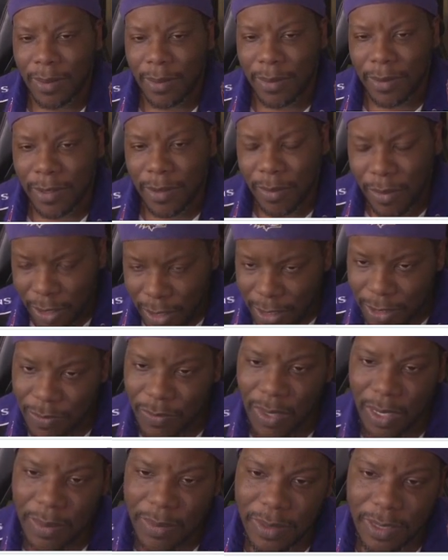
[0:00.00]
Demarcus
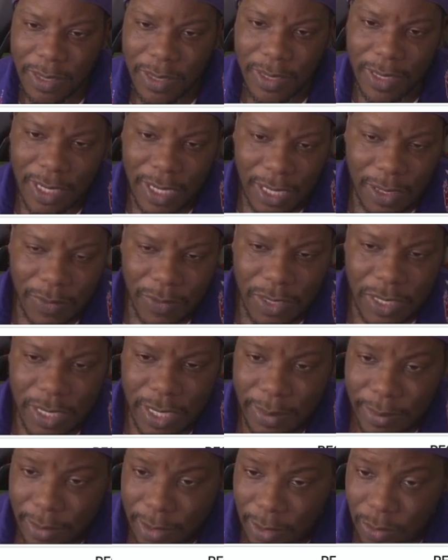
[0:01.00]
Robinson's nine
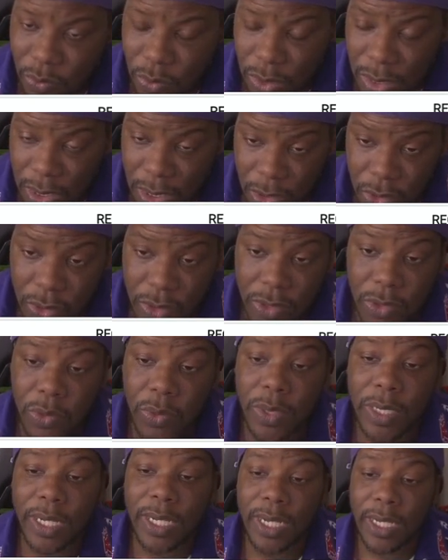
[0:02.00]
receptions,
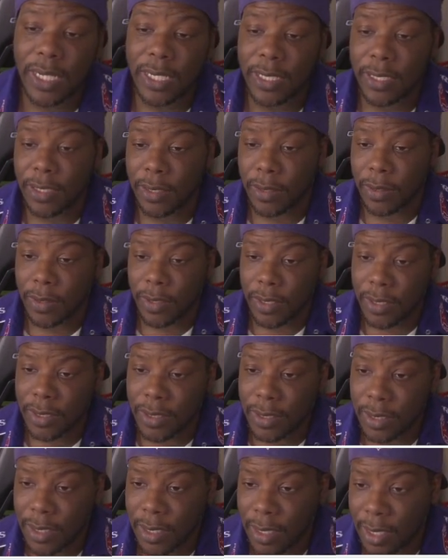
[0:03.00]
128
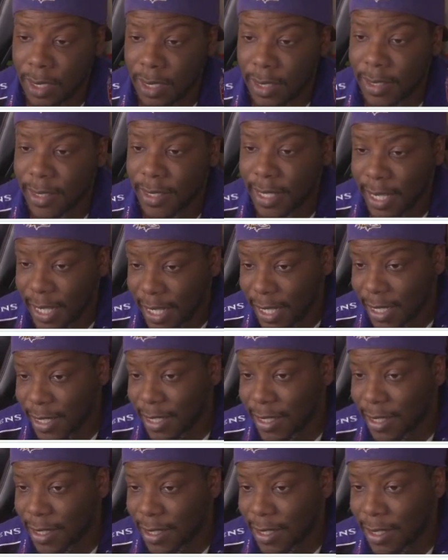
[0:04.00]
yards. That
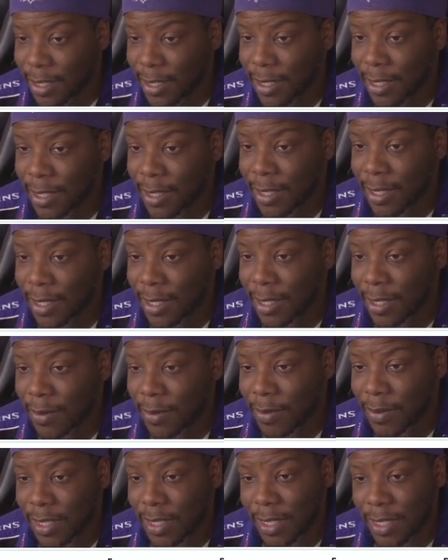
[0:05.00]

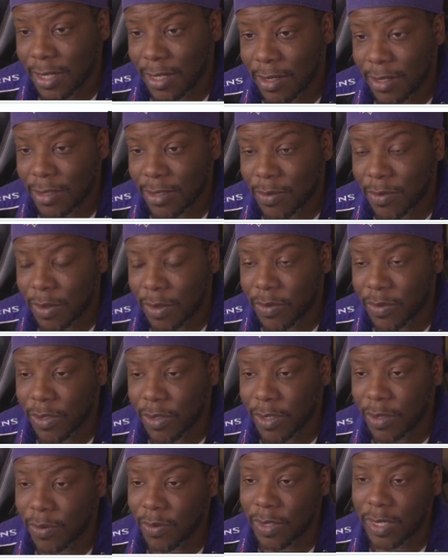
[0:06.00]
with the longest one with
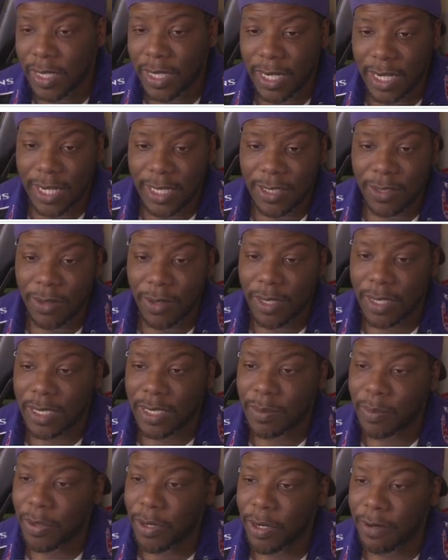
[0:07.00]
31 nine targets.
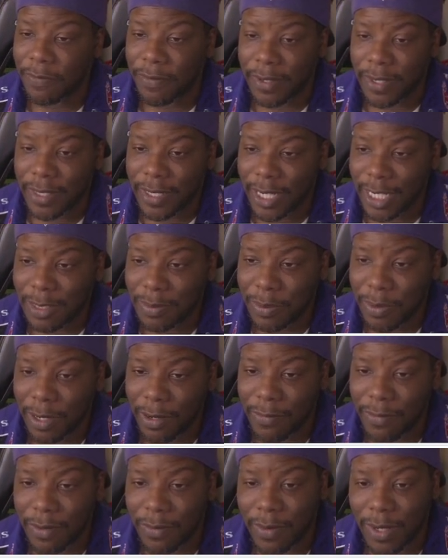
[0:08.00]
Perfect. That's
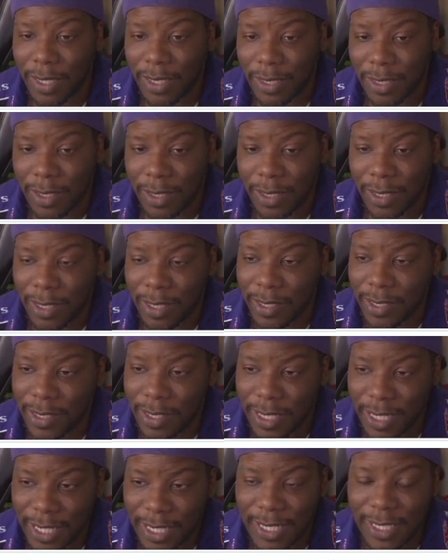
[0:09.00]
perfect right there.
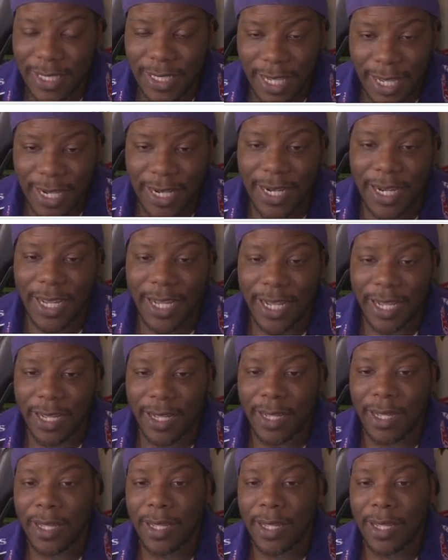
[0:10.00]
His stat line